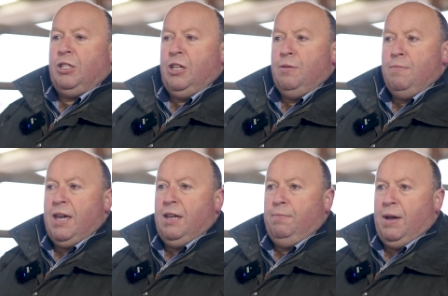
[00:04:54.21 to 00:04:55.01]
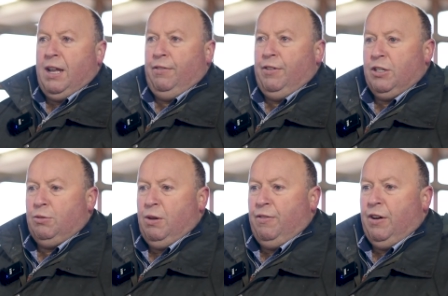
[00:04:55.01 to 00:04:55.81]
say the main
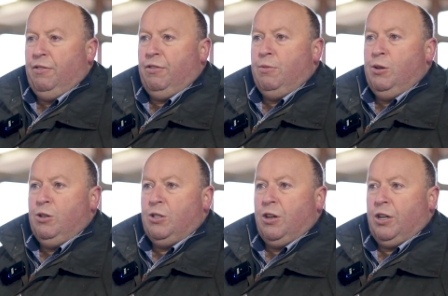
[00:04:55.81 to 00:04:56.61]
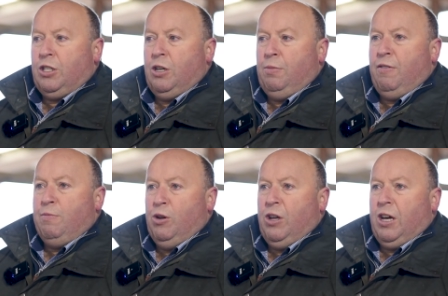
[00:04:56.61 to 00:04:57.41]
benefits we've had from using the Ritchie Beef
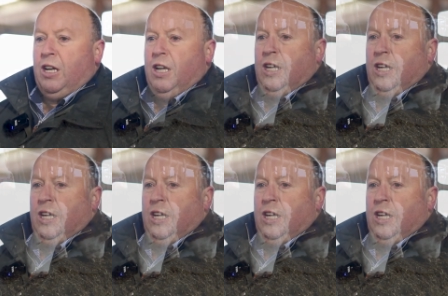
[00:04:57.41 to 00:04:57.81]
Monitor